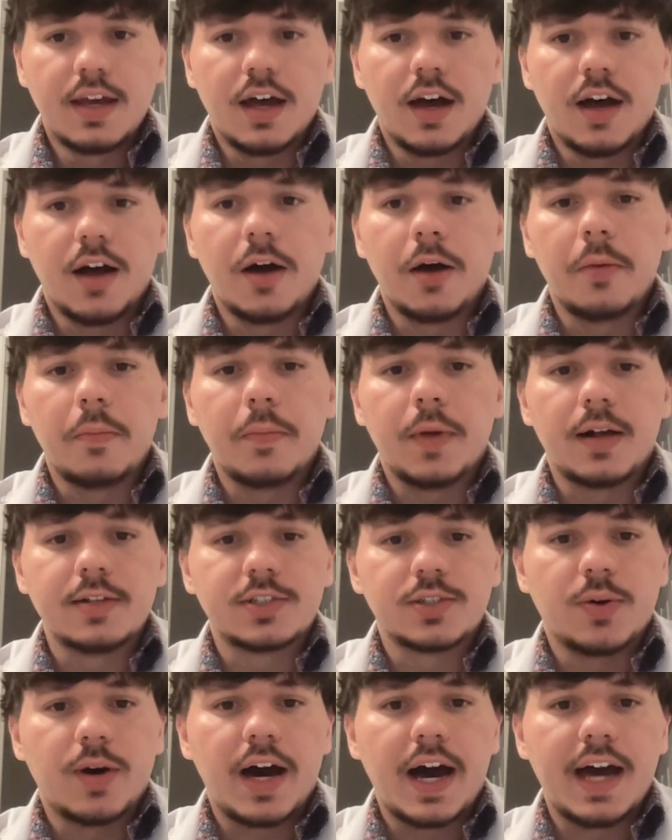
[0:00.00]

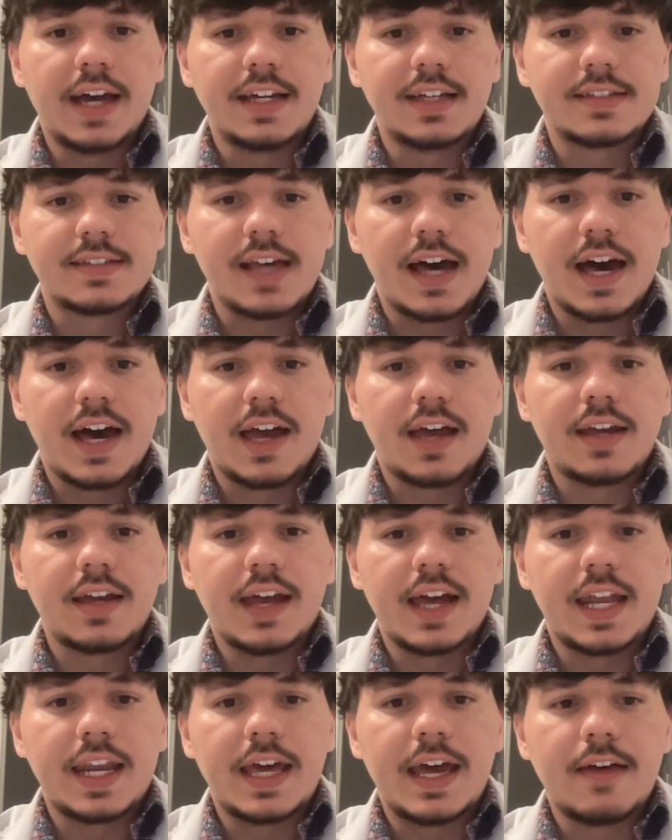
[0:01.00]
Also, ISI and